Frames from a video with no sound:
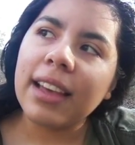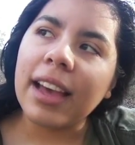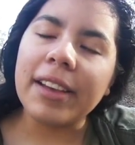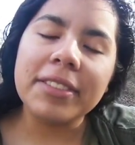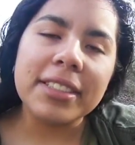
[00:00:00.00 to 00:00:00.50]
I
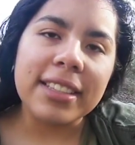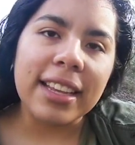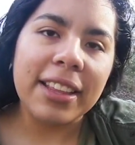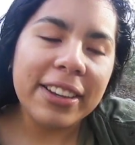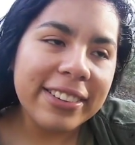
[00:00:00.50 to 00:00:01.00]
have to
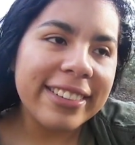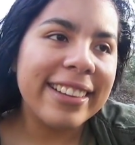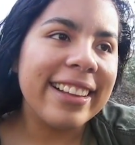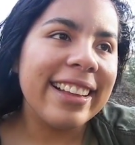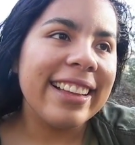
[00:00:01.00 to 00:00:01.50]
say though,
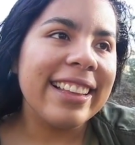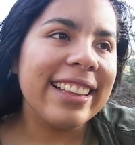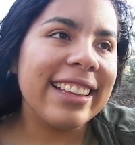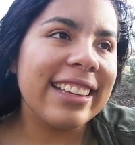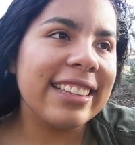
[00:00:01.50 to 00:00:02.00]

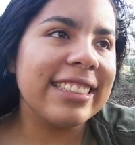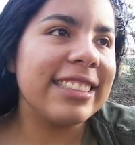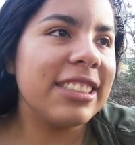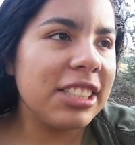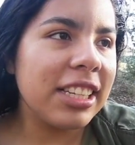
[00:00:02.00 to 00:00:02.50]

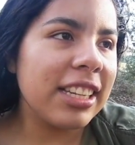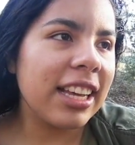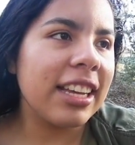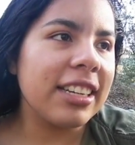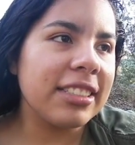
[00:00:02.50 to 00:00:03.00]
because she and
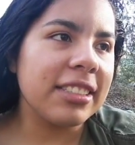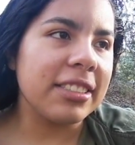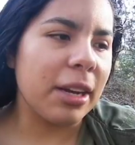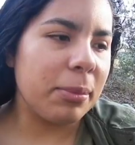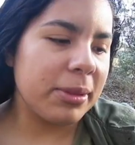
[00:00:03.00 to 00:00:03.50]
I are such
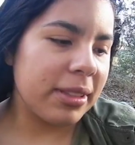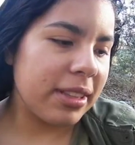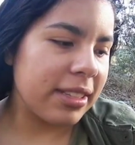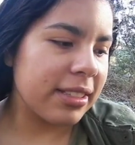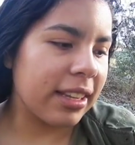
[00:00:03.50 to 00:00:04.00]
opposite things,